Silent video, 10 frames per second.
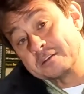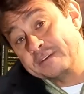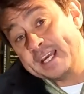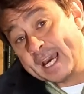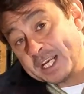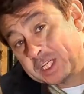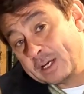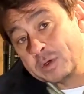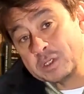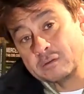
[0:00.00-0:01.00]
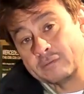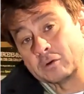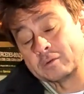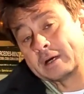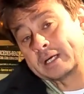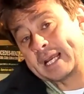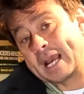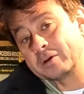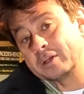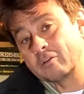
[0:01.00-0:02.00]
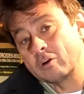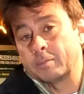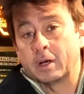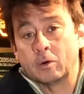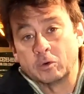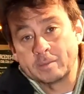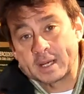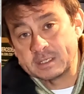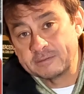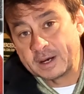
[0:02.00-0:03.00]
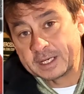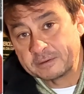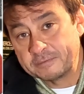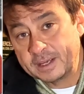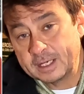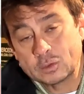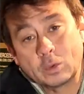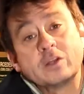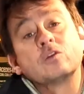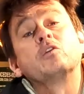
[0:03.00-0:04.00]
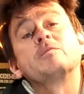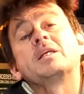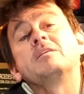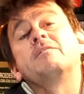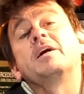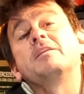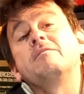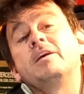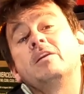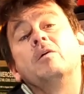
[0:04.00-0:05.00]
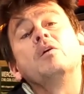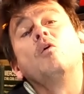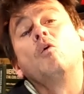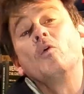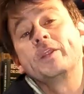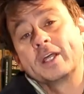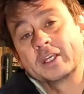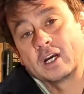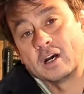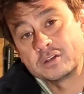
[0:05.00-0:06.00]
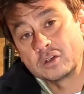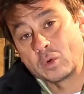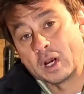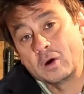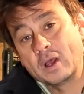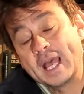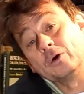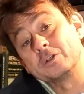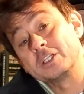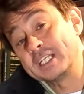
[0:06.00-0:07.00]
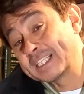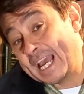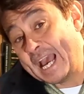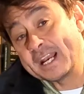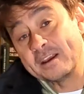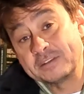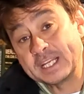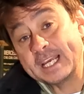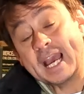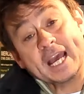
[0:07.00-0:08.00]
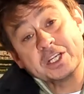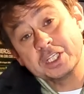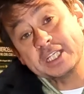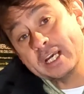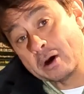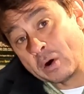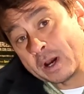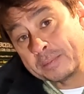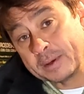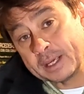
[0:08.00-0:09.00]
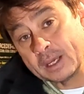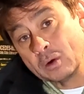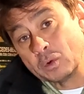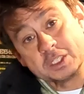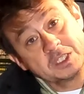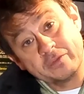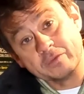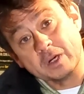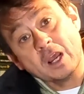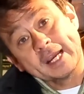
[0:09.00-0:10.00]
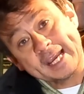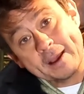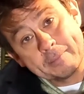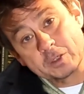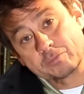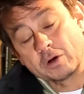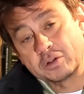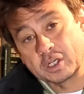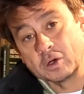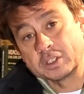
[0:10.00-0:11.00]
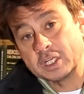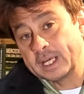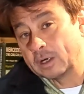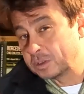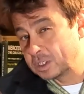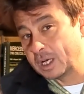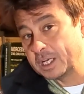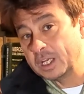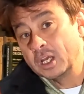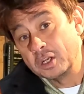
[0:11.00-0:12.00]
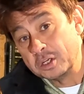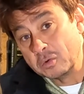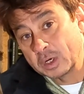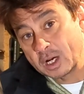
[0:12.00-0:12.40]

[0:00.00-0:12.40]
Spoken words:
the VAG, which is a Volkswagen Audi group, by automatically finding the VIN, as well as automatically finding the VIN on all the other cars as well. And it also does CAN FD and your DOIP, which is different CAN bus protocols that you get on slightly newer